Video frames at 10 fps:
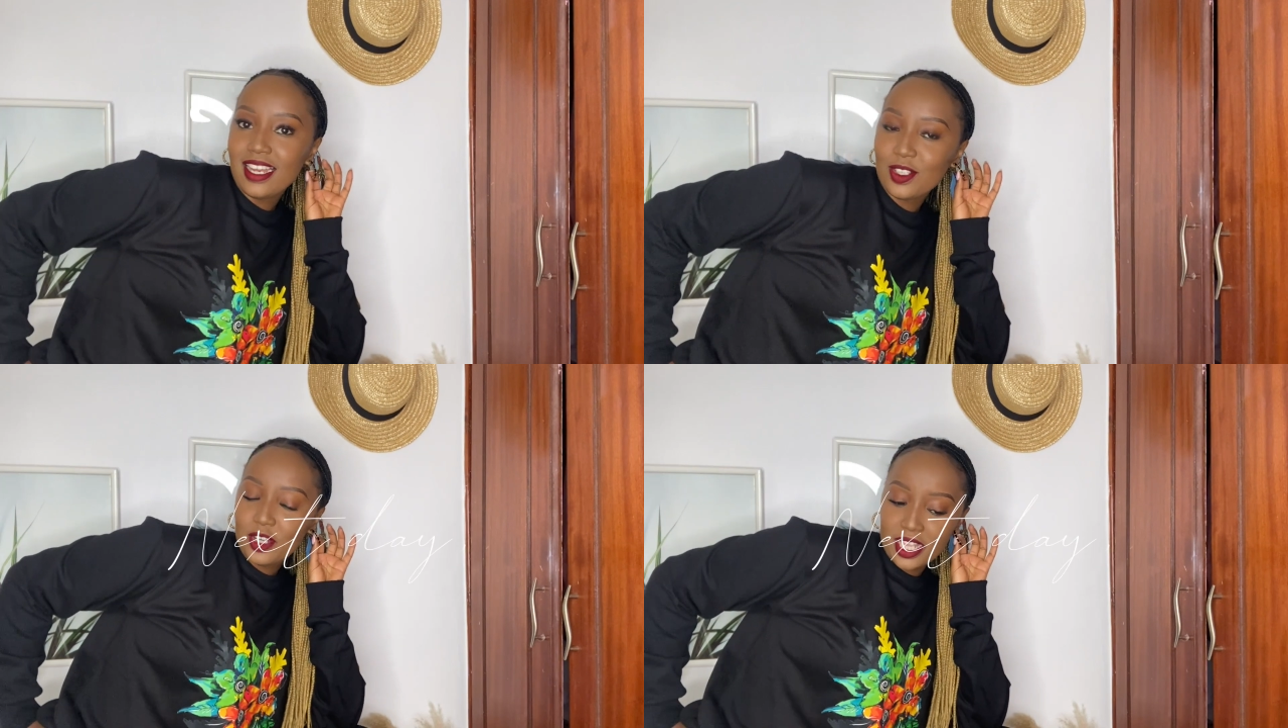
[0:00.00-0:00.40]

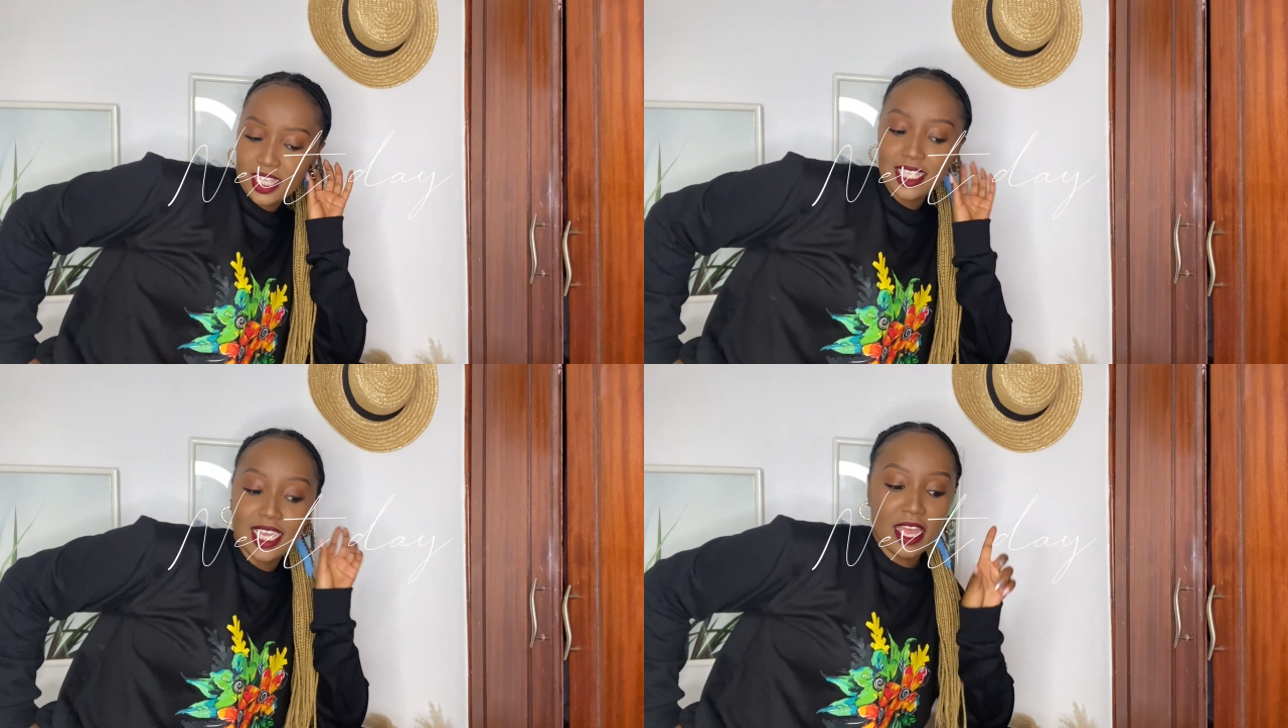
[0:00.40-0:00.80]
Let's try
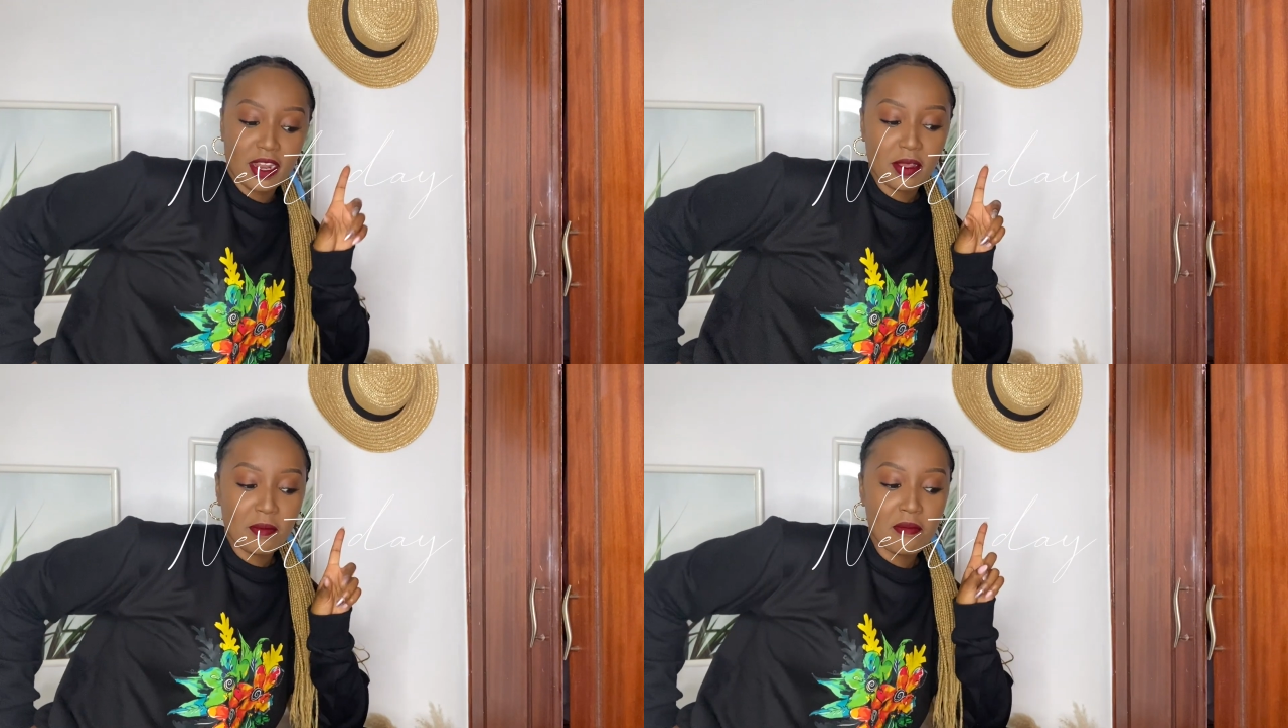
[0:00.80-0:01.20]
this
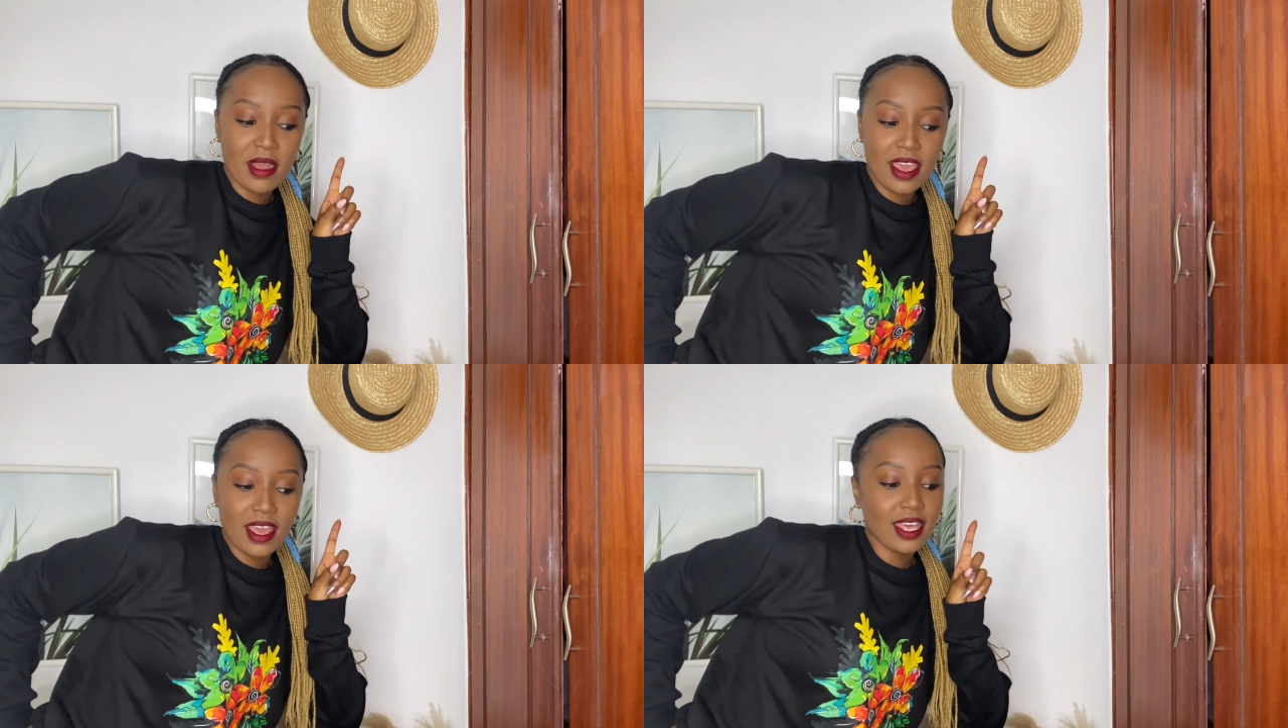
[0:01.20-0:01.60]
again.
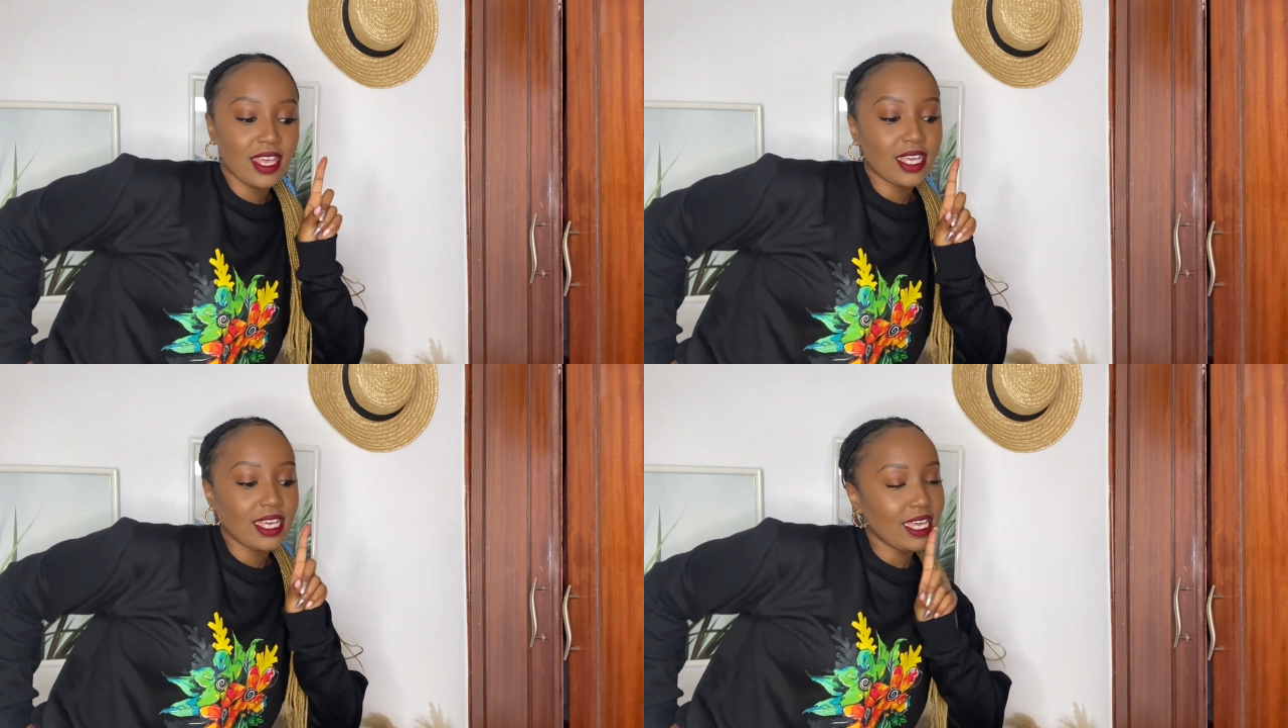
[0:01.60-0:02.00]
My
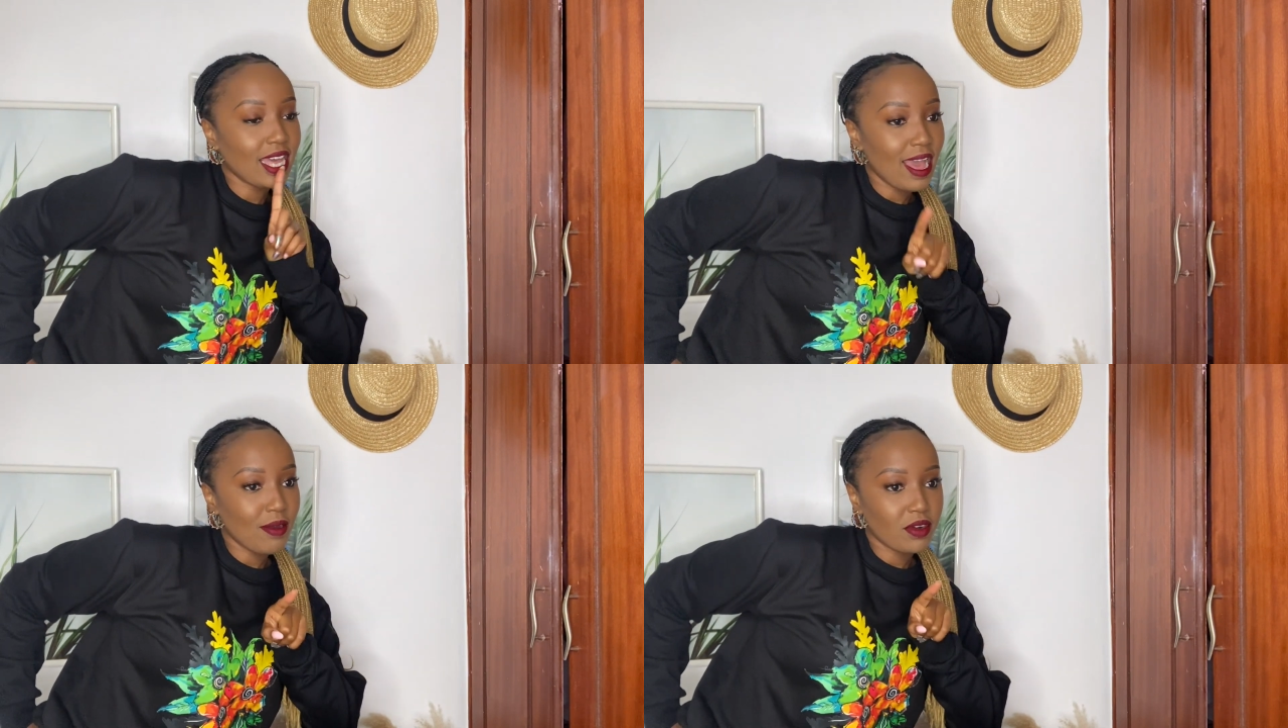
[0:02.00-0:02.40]

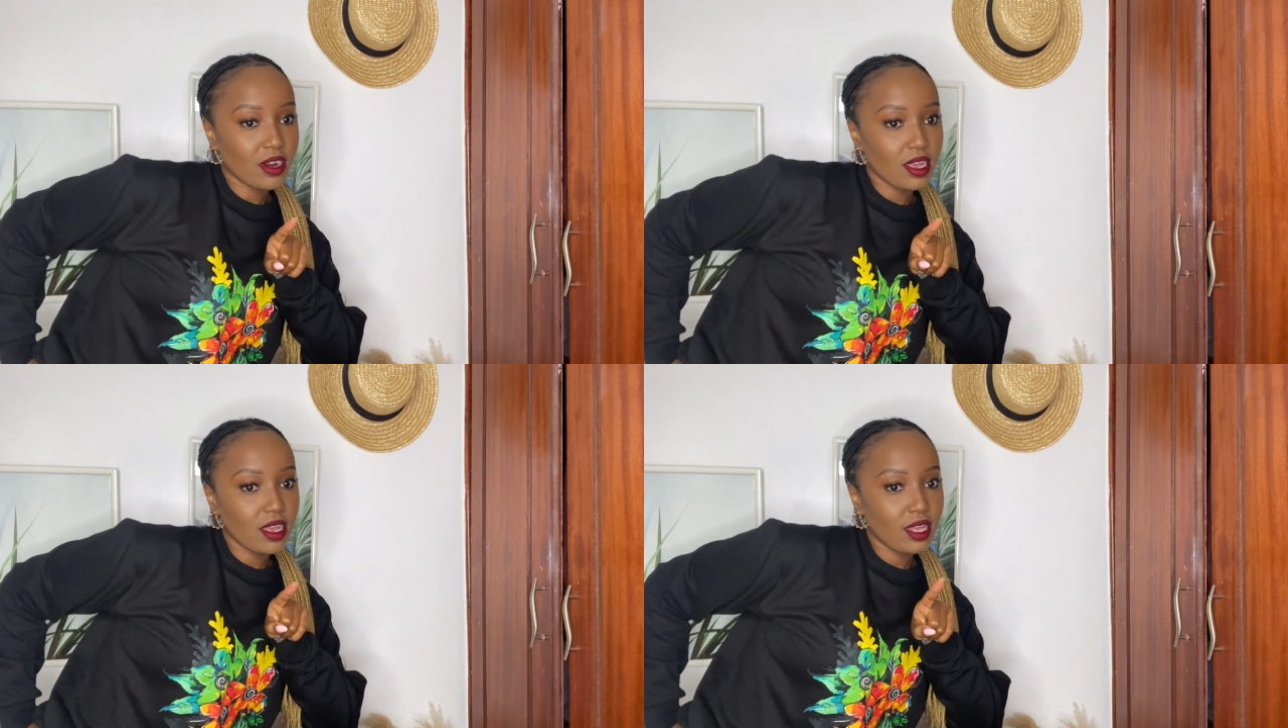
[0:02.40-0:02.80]

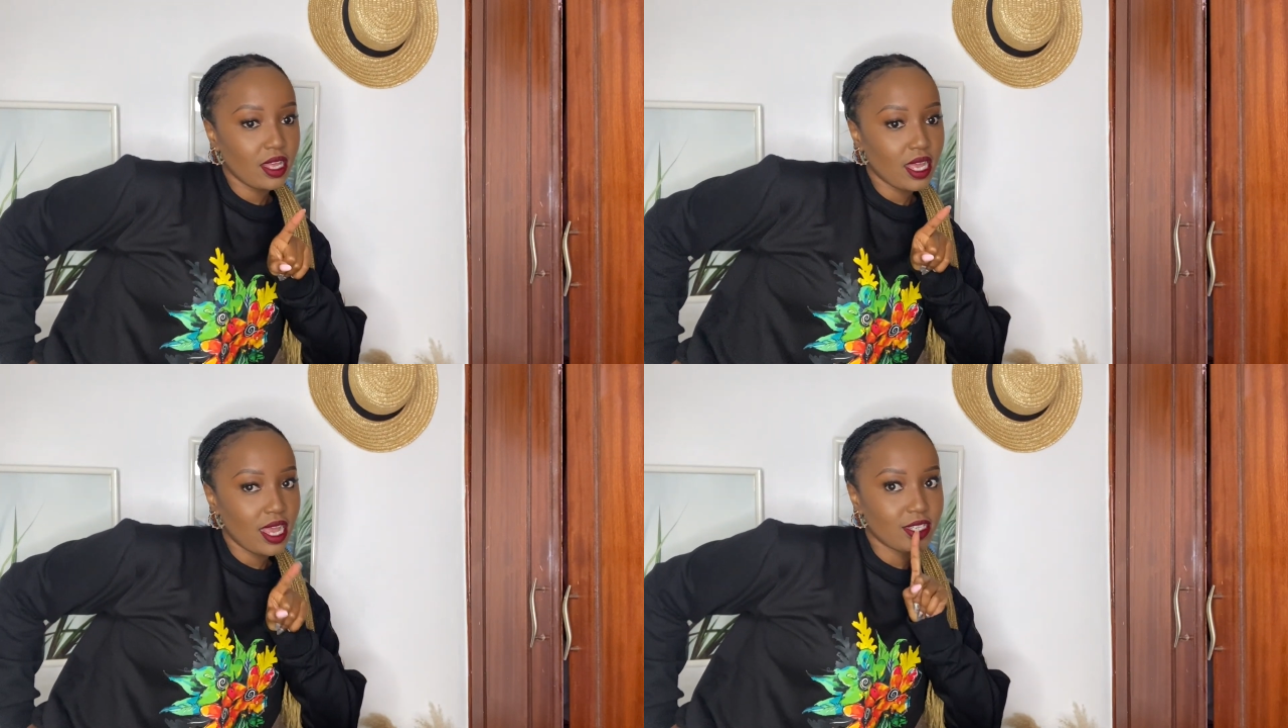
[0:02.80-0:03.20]
camera
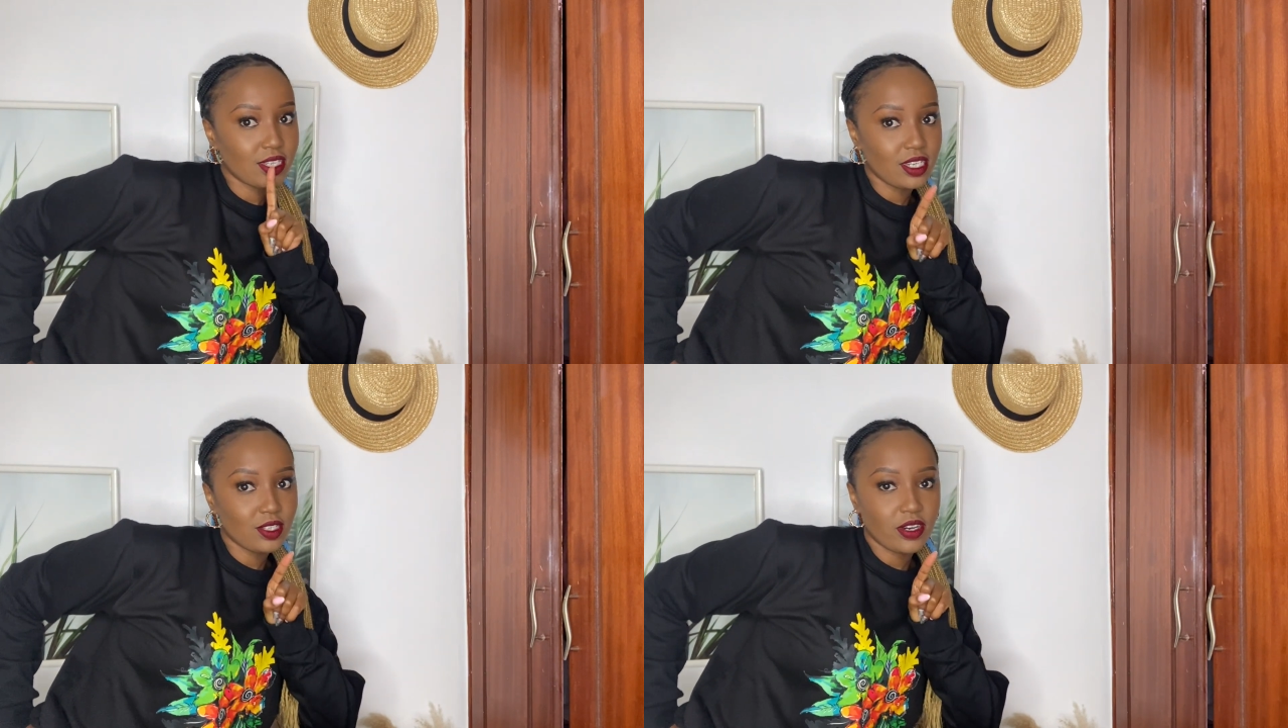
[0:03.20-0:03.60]

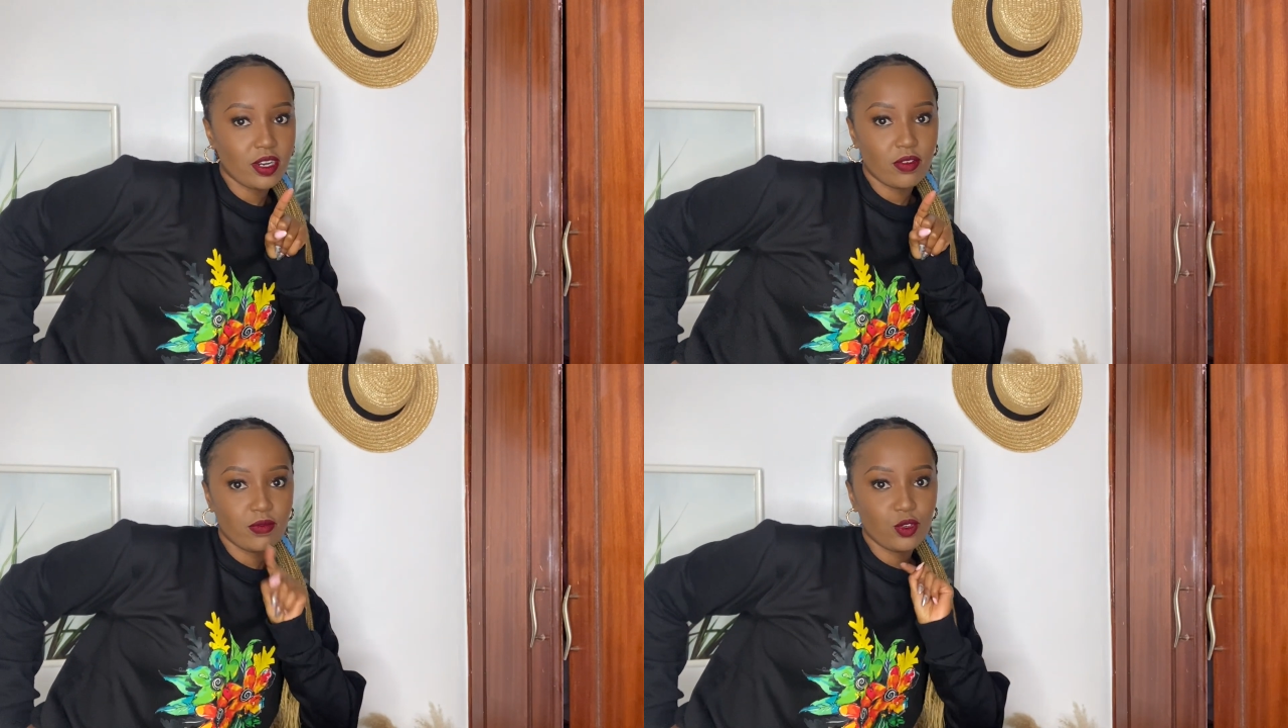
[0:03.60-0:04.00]
has just run
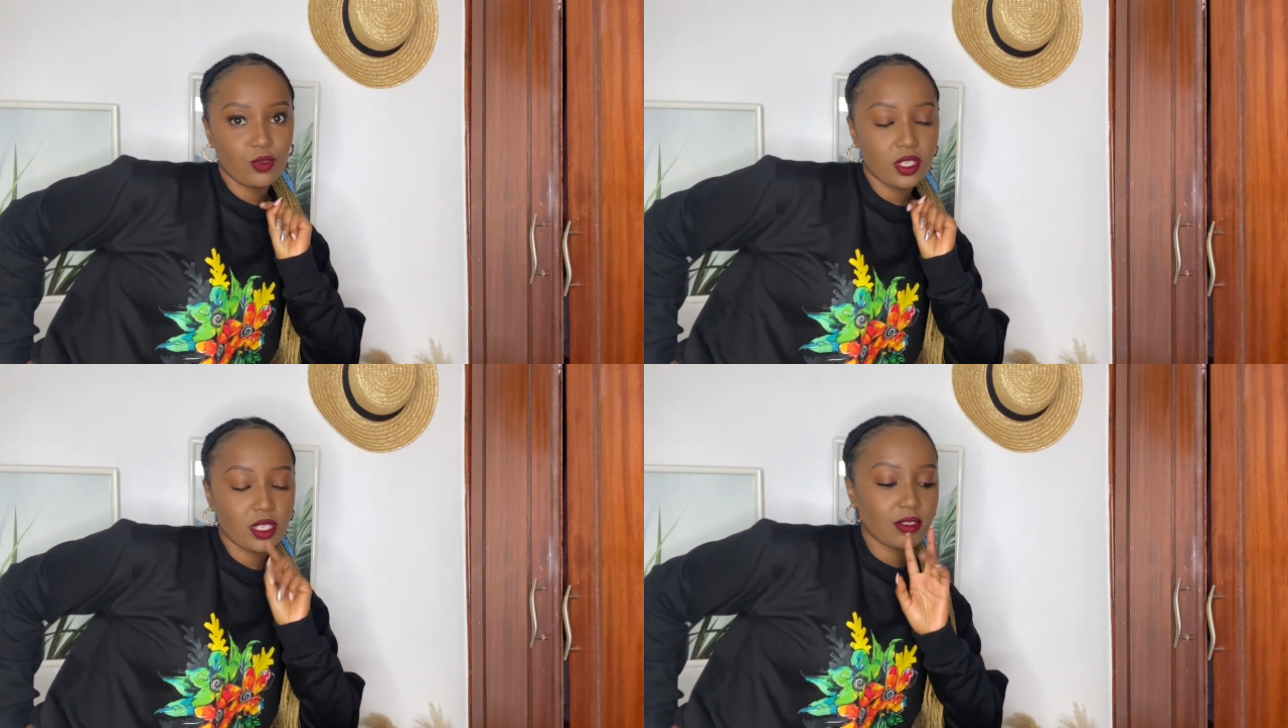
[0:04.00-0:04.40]
out of juice,